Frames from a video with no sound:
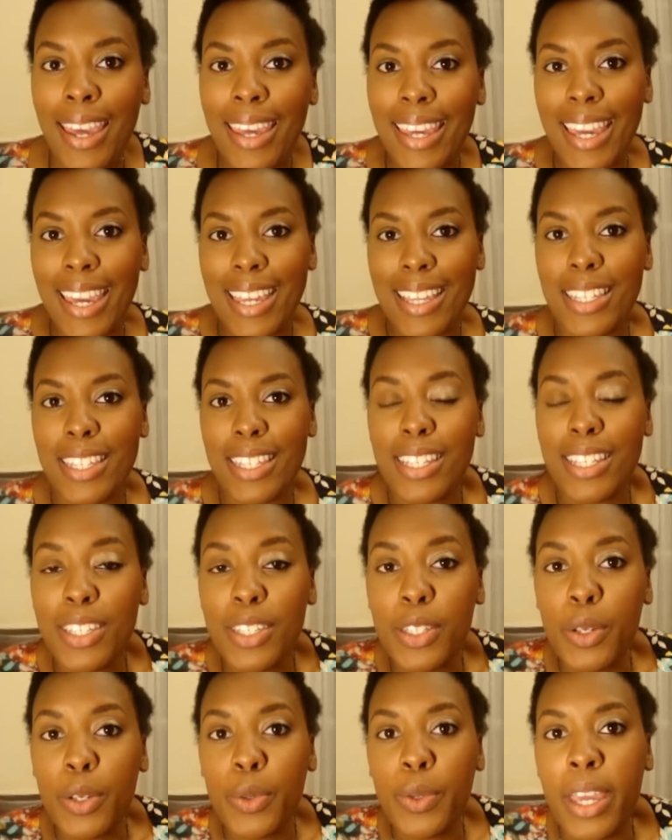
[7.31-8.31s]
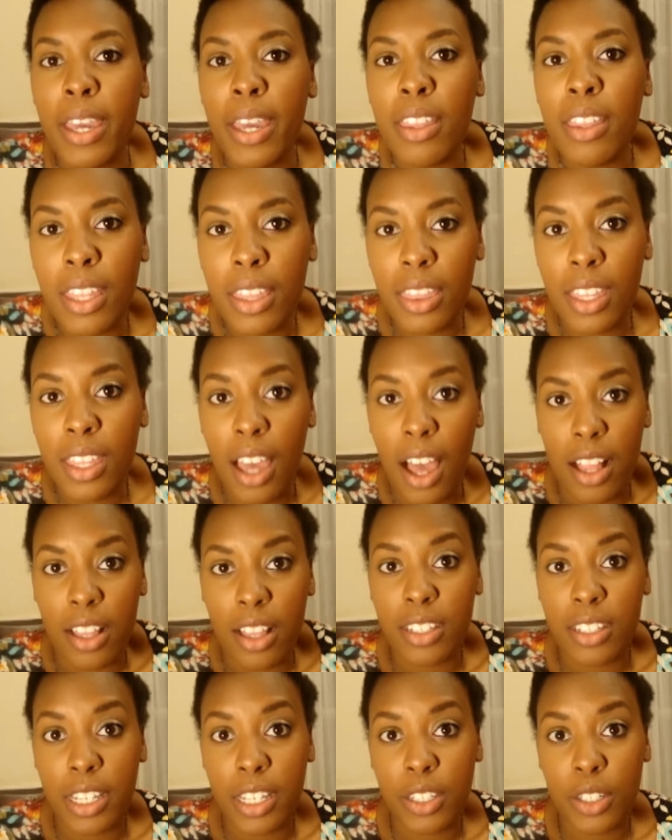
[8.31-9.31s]
Hi guys! So now that the
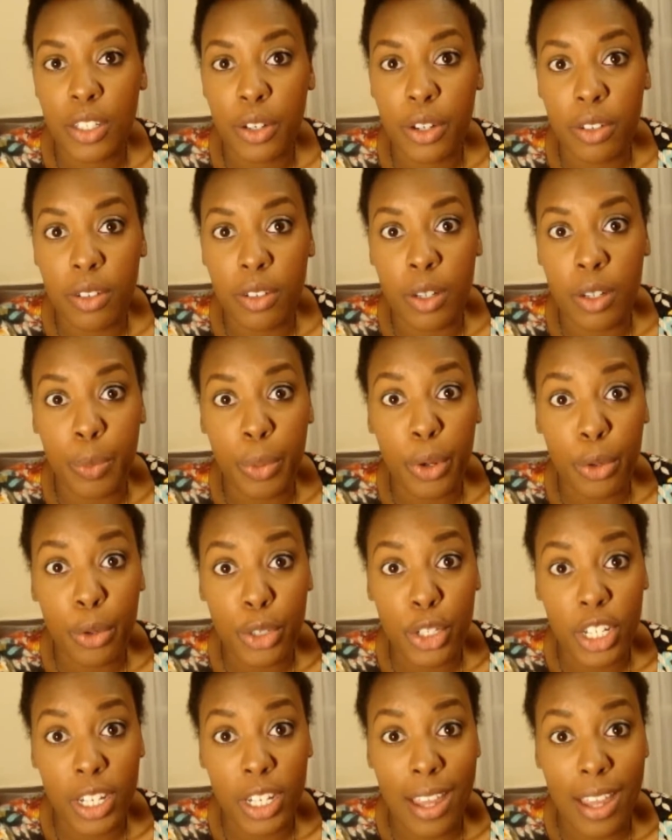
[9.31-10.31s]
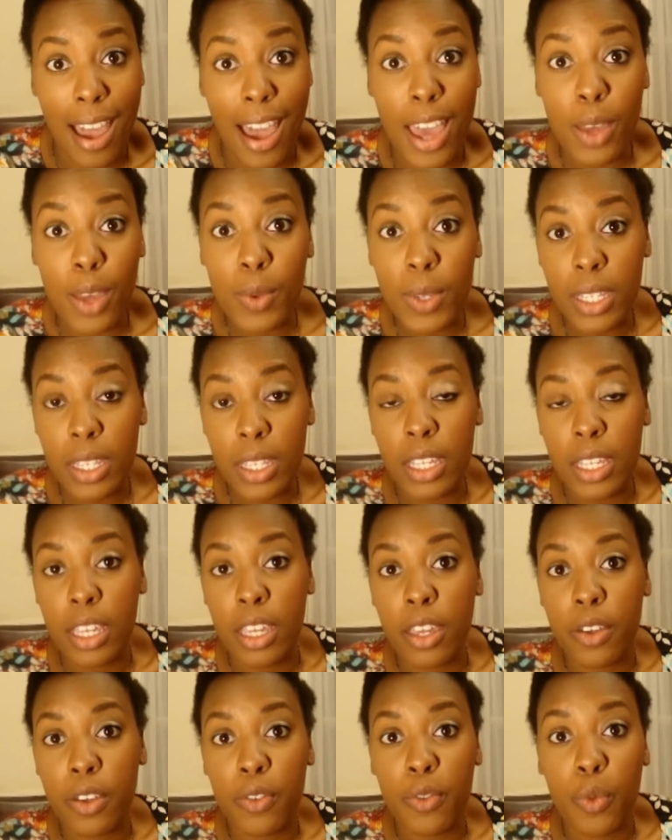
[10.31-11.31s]
holidays are approaching, I was
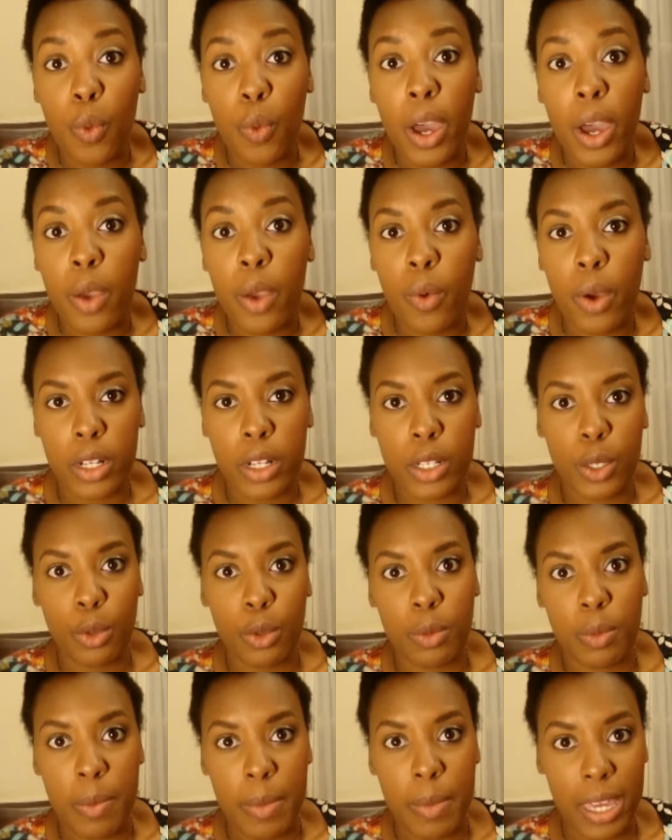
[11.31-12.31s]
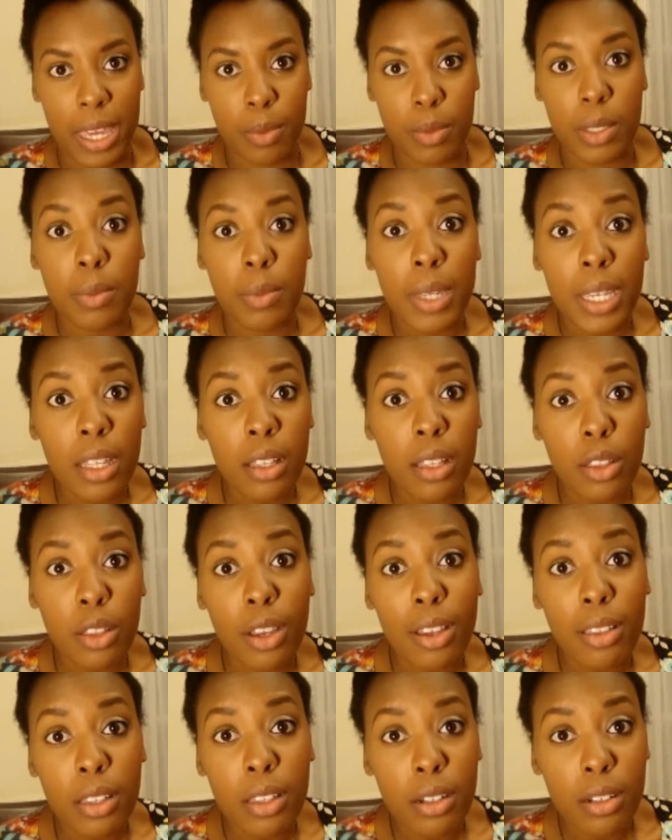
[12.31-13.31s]
thinking of what I want to do with my makeup to make it
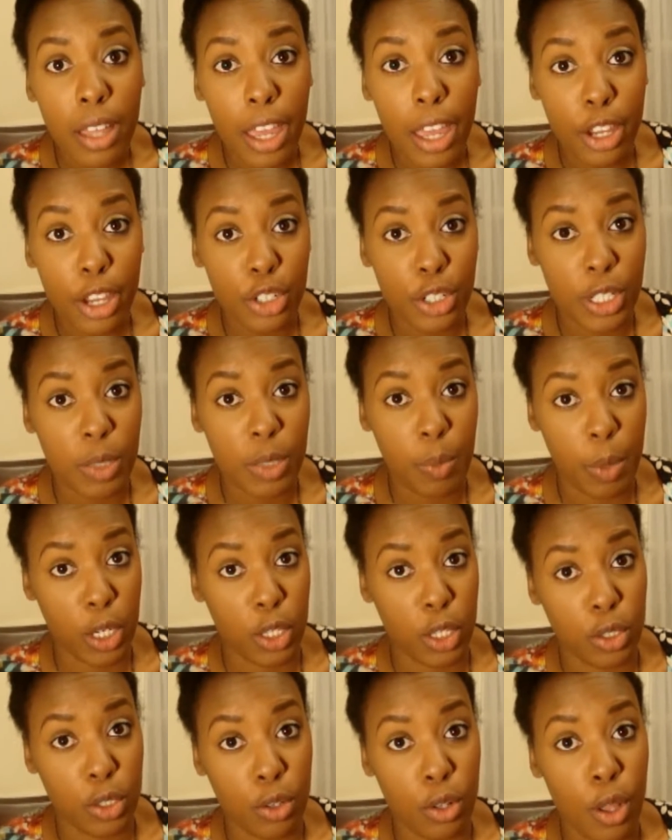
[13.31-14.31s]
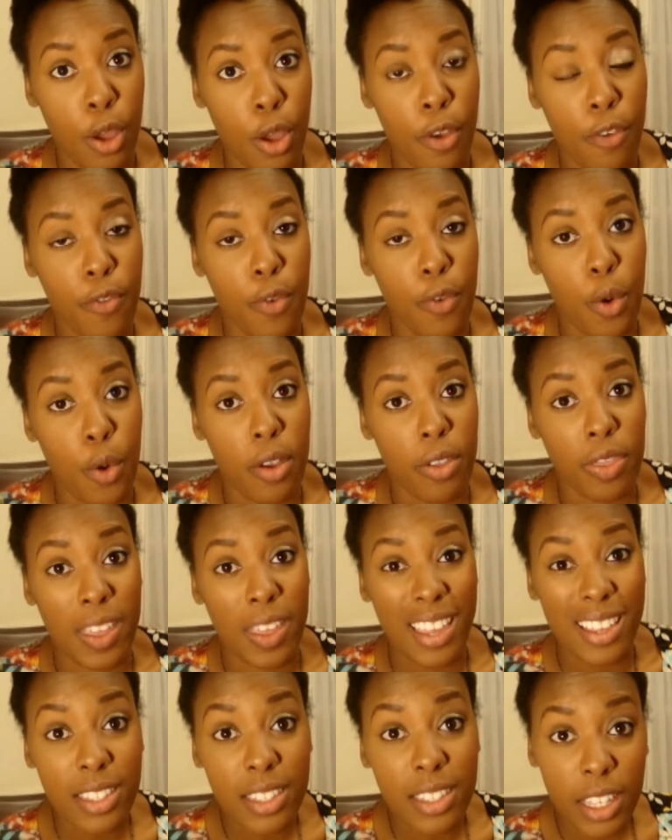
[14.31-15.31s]
look a little extra special for
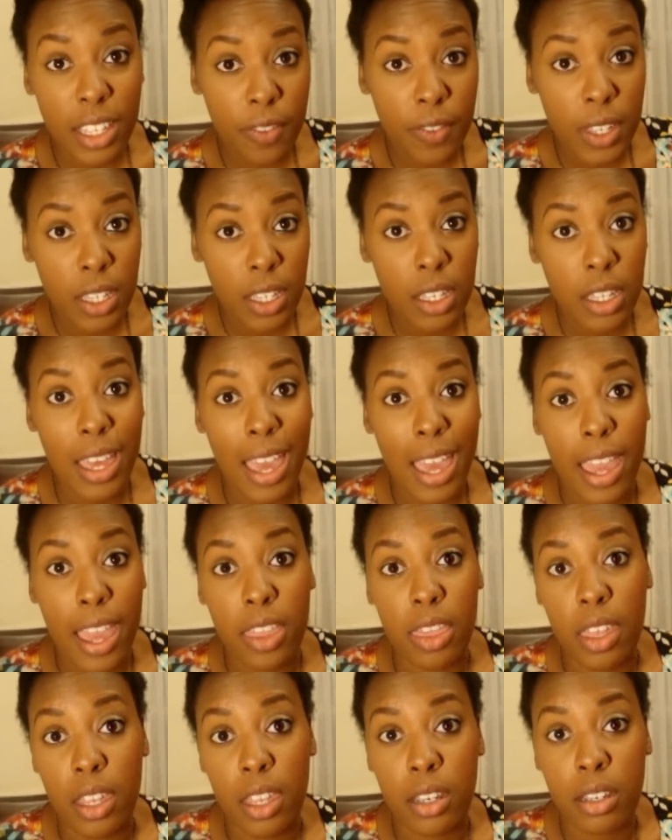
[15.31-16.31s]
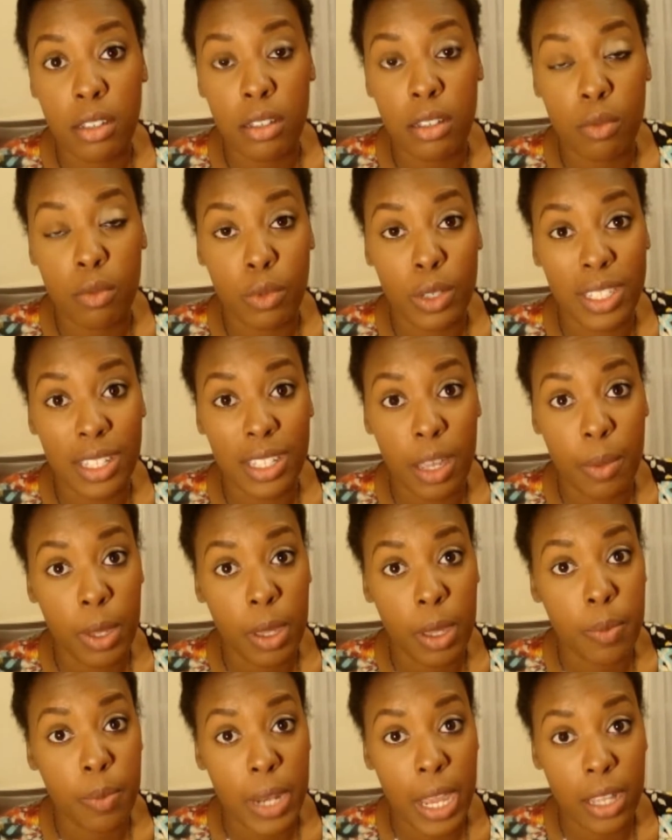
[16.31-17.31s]
Thanksgiving and then what's coming
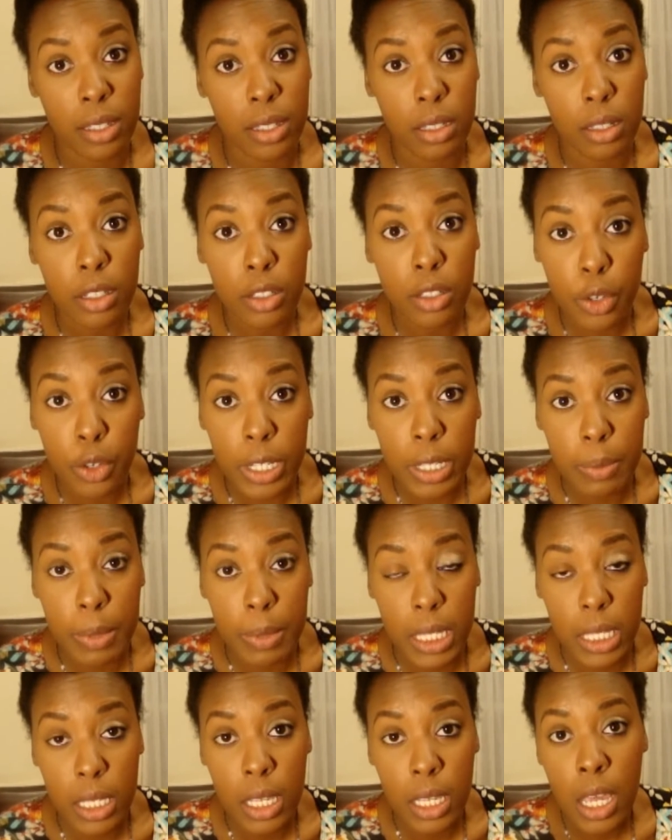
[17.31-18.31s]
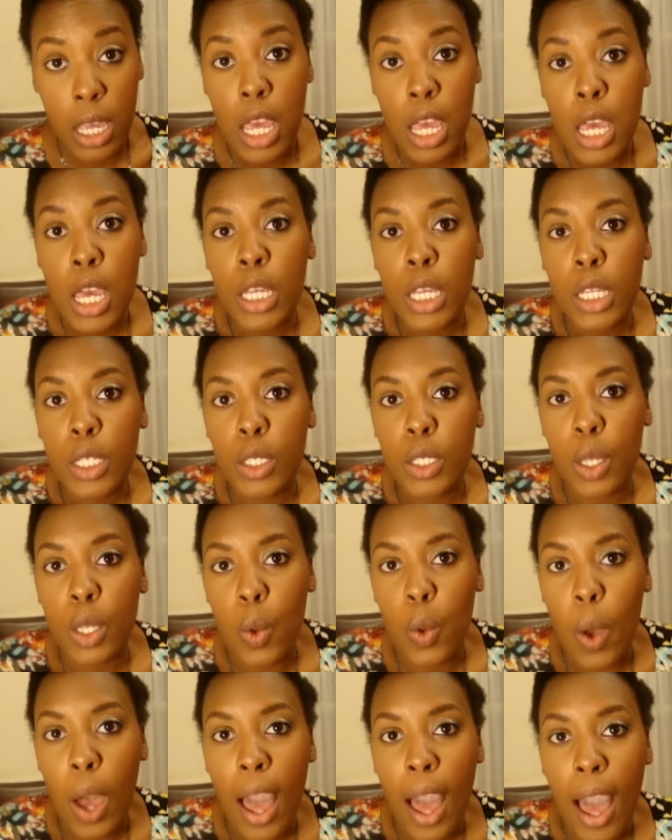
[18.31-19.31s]
up next is Christmas.
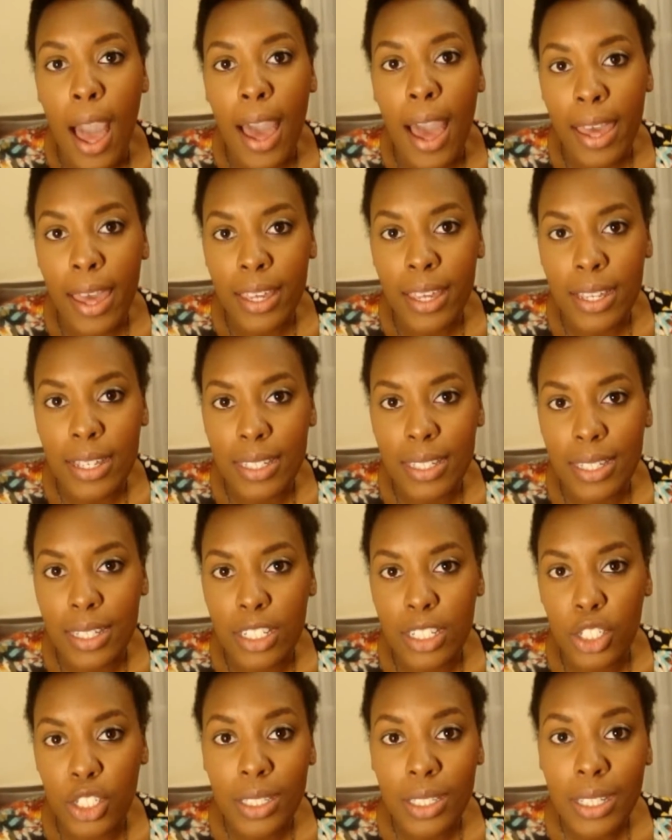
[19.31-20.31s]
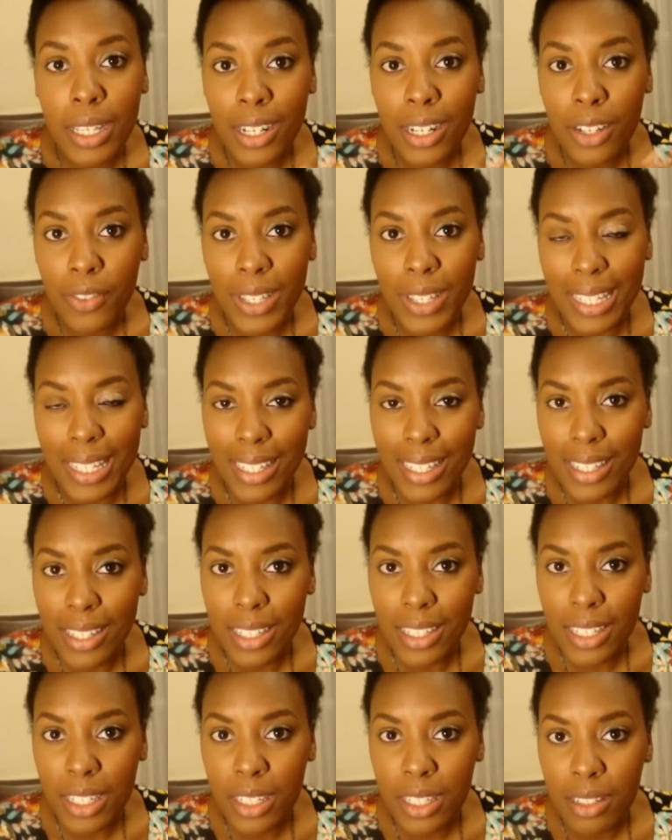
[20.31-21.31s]
So I did just kind of an
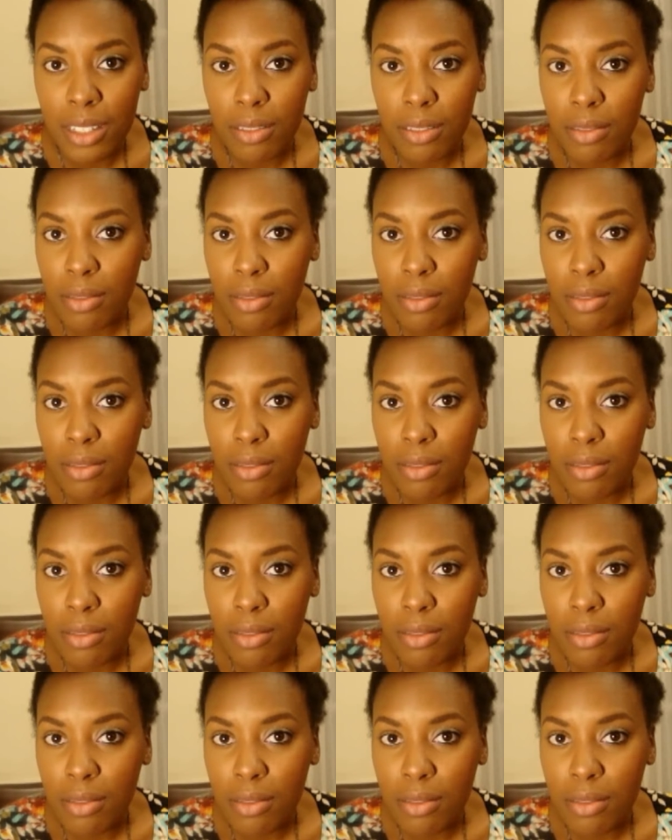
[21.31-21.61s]
easy